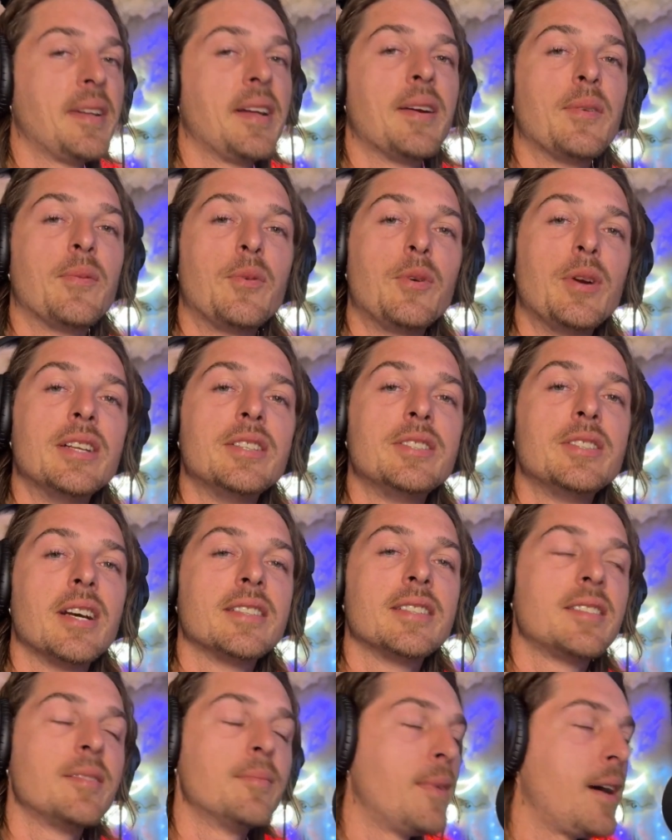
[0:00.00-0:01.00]

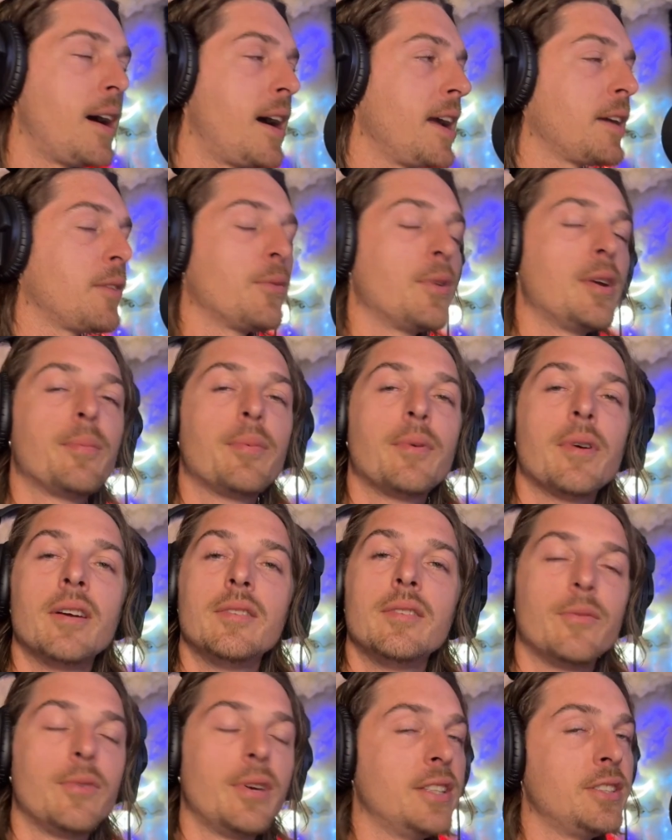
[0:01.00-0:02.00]
readjust the mic,
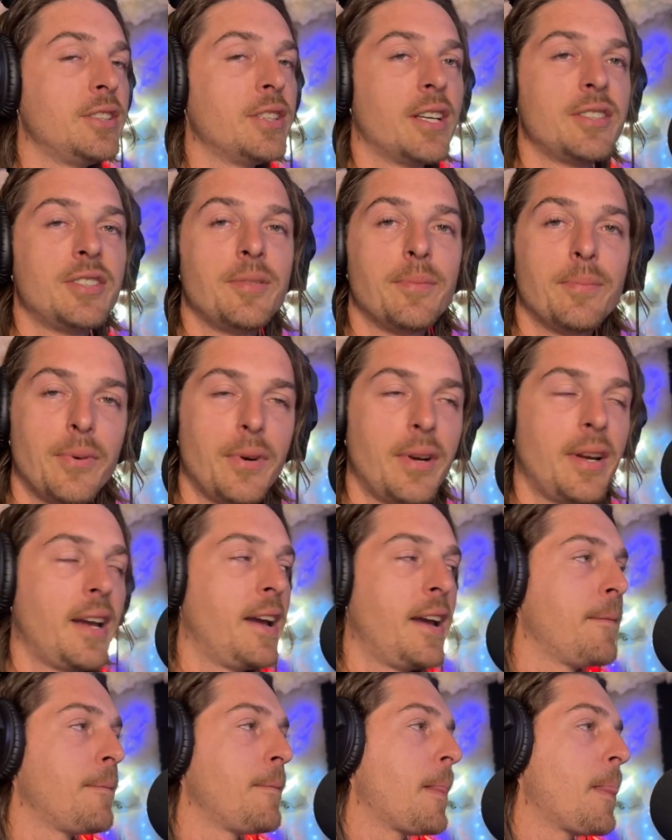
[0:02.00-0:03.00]
readjust your
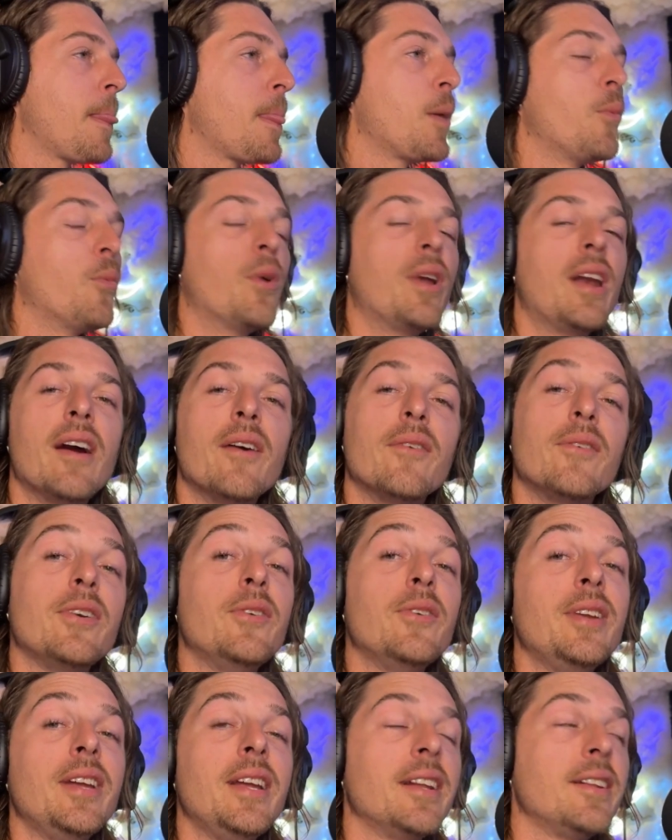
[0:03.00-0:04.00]
preamp, whatever you
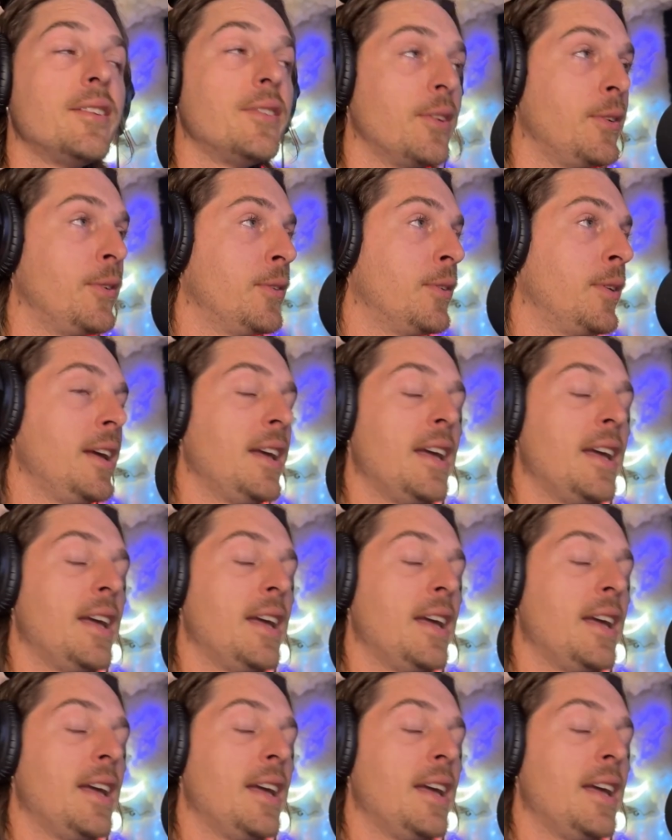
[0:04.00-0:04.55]
need to do.